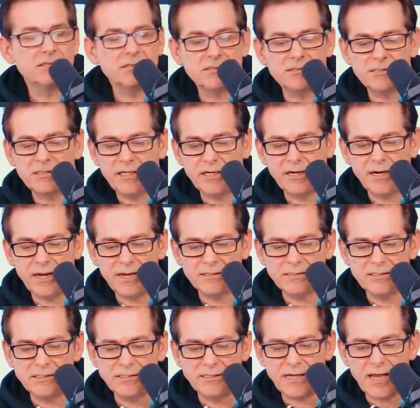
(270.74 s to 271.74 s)

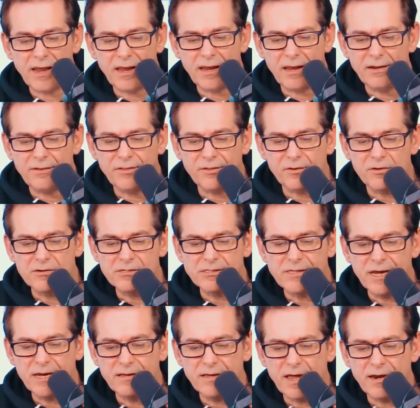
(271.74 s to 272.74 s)
CNN said
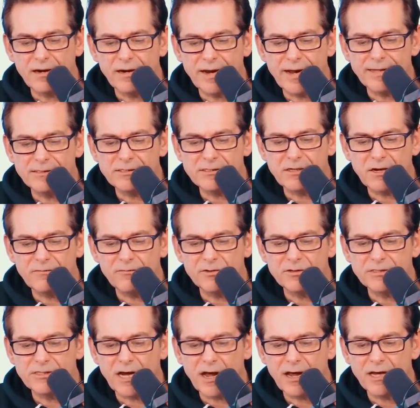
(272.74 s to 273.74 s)
Thursday that it had
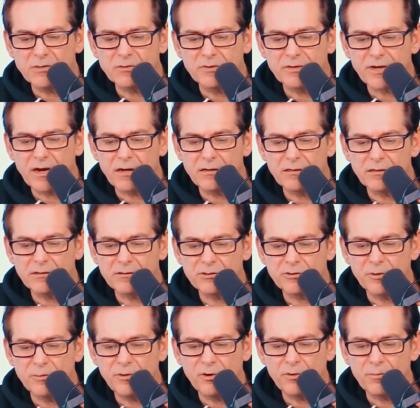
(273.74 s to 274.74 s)
severed ties with
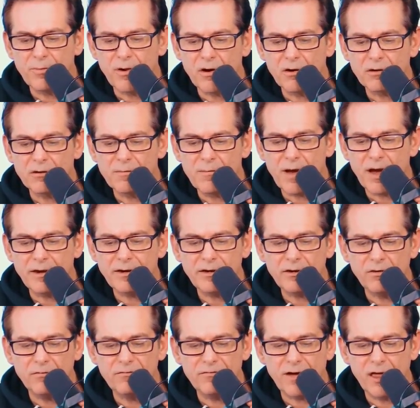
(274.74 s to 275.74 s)
contributor Marc Lamont
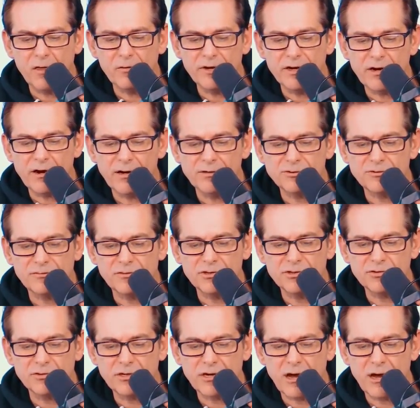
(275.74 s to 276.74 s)
Hill following
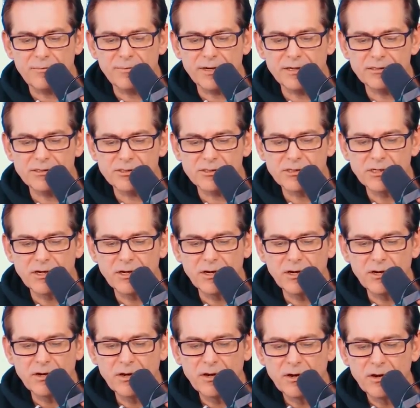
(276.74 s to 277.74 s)
controversial comments
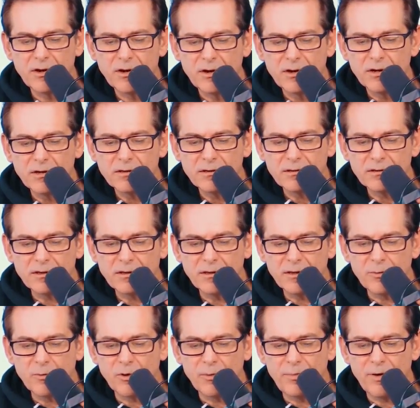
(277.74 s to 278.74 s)
the
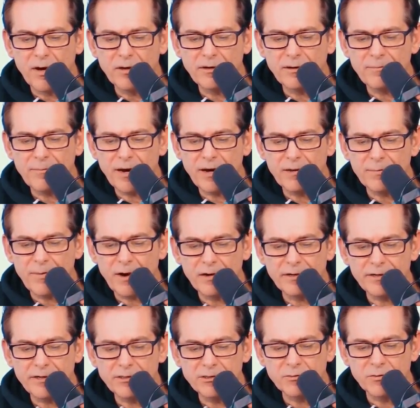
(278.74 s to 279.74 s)
liberal pundit made
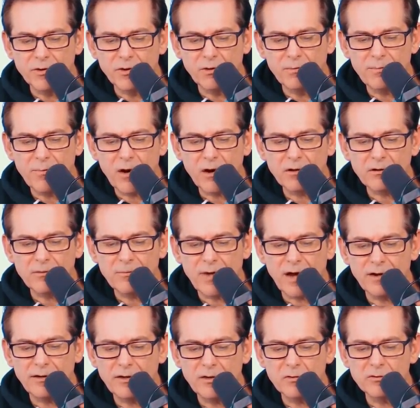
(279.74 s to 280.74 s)
about Israel. Marc
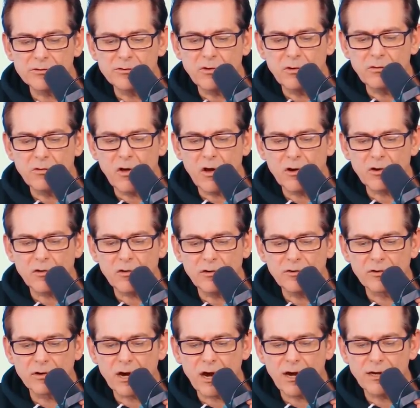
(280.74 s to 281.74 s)
Lamont Hill is no longer
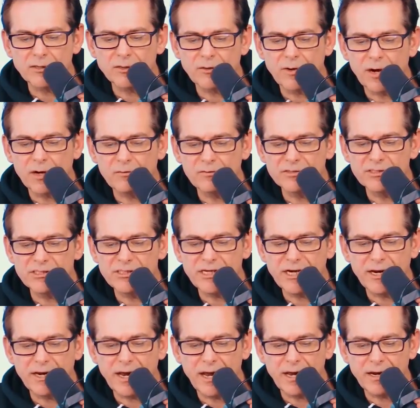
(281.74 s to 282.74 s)
under contract with
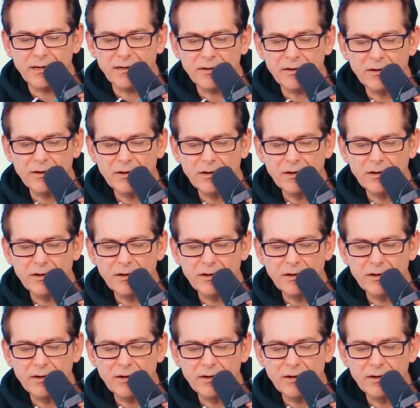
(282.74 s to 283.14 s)
CNN.